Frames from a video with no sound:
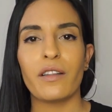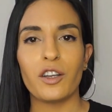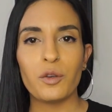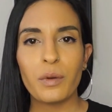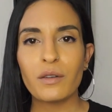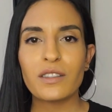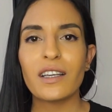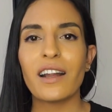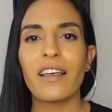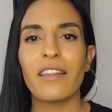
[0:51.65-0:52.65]
And then you post
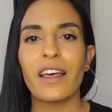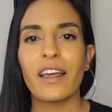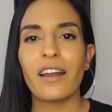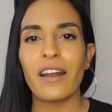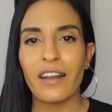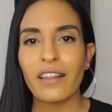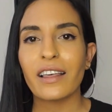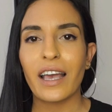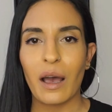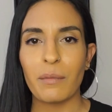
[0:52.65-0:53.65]
it and then
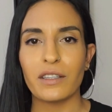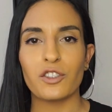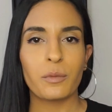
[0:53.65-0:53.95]
nothing happens.